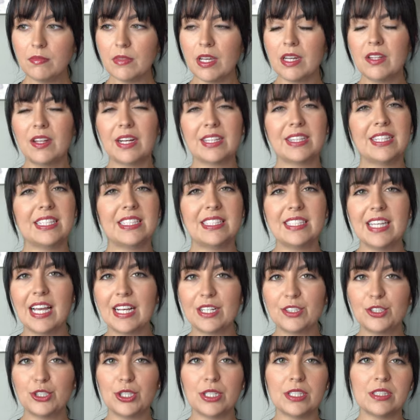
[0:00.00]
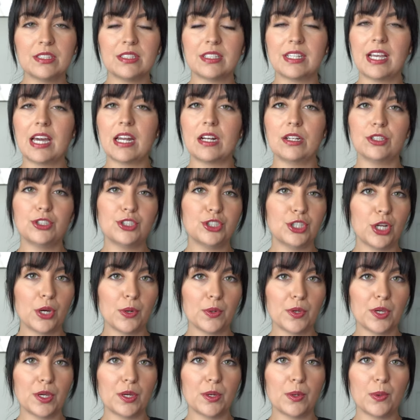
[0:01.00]
like the sections and kind of show
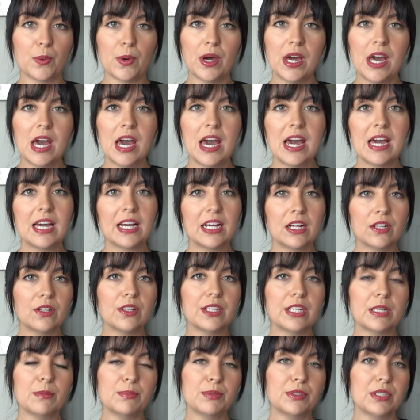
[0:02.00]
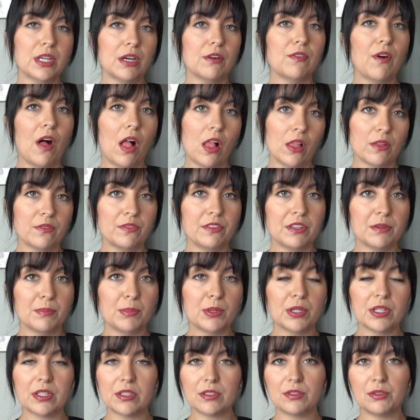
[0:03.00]
you clips of all of the
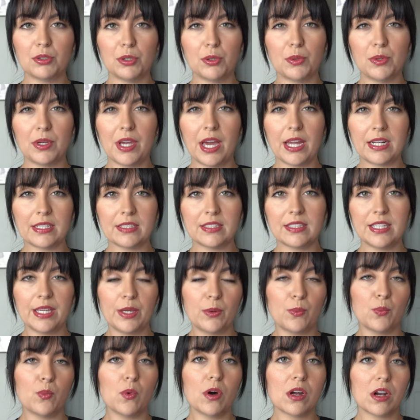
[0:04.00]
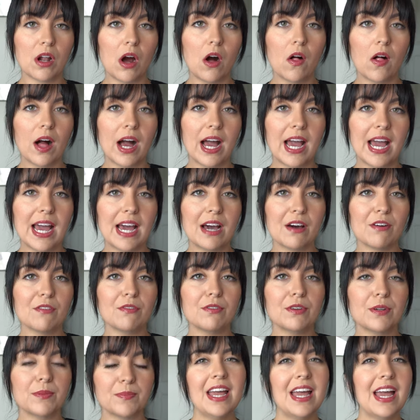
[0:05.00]
books so you can kind of see what all I
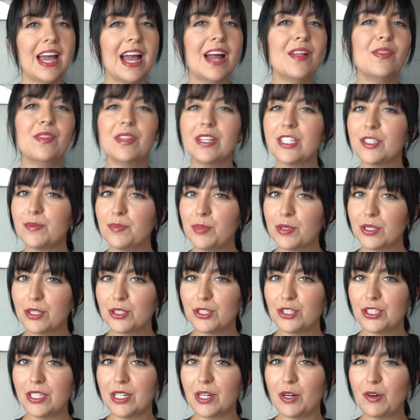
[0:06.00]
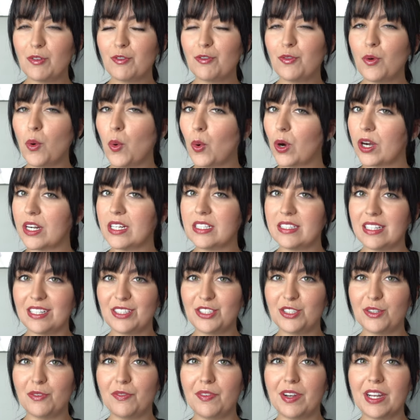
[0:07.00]
have. And this bookshelf
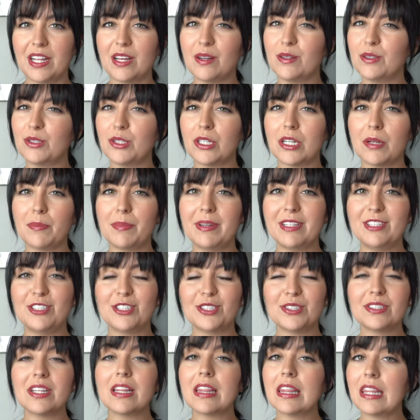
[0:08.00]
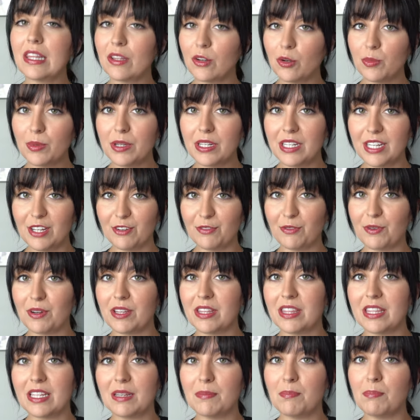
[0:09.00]
organization video is going to be just a little bit
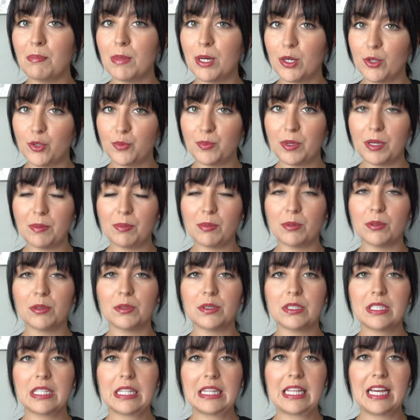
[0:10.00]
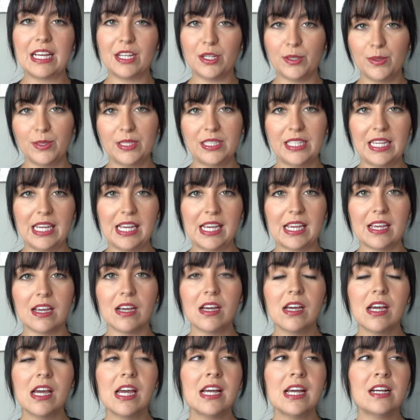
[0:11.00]
different than most people's that you see.
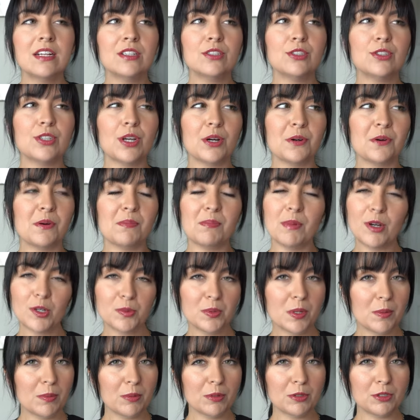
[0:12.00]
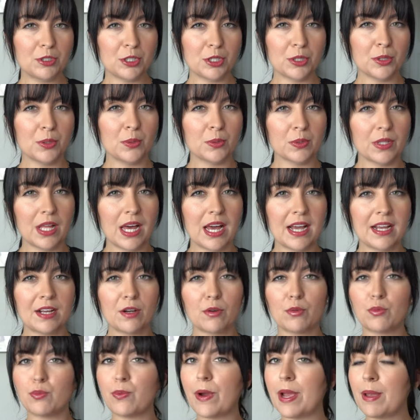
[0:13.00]
So most people do like
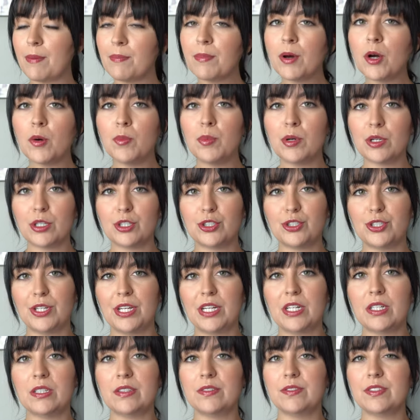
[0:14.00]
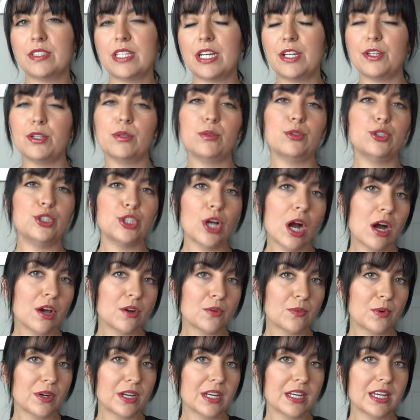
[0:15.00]
rainbow bookshelves, they do
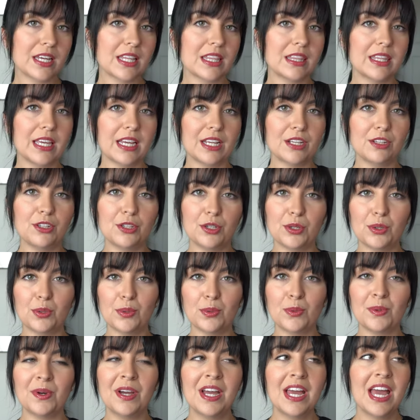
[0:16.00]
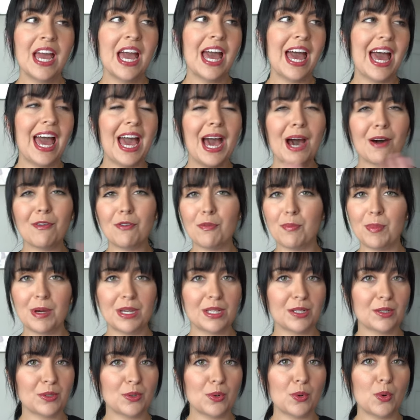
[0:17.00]
genre, they do
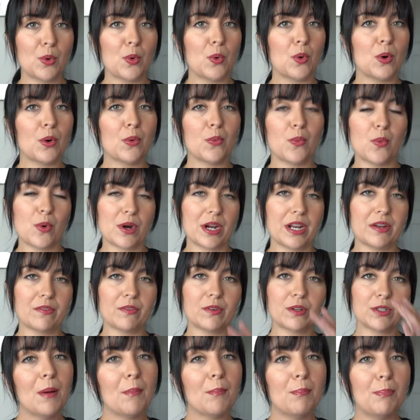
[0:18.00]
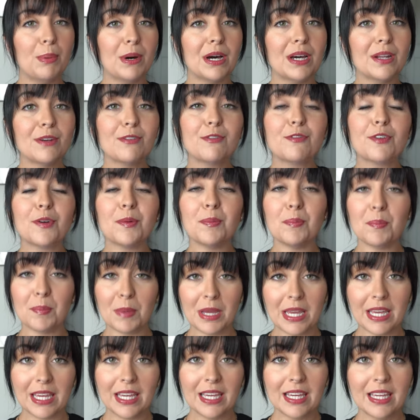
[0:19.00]
alphabetical, whatever. But for
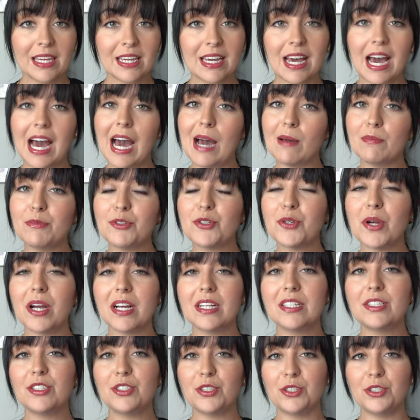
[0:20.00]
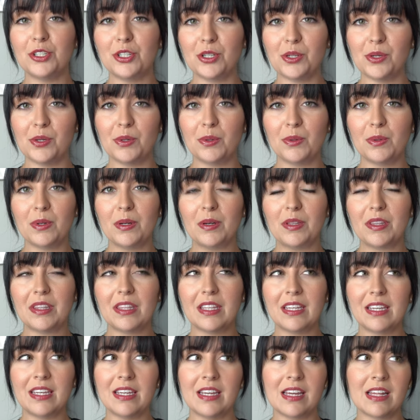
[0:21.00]
me, I'm trying to do
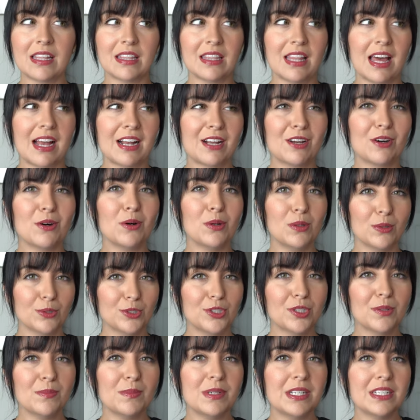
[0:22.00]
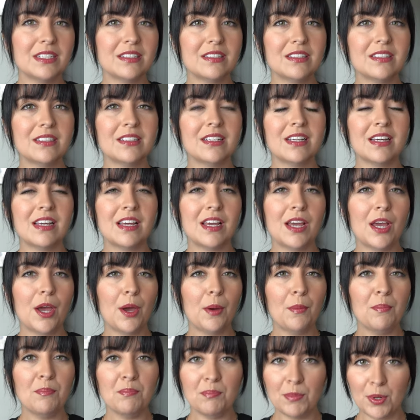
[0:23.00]
the like ultimate
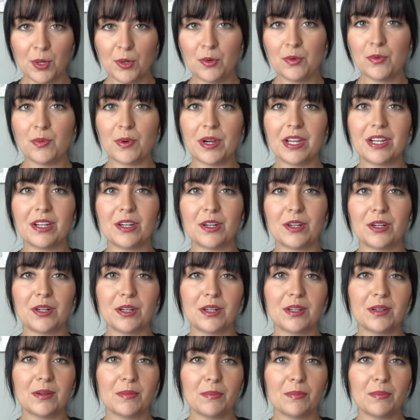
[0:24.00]
mood reader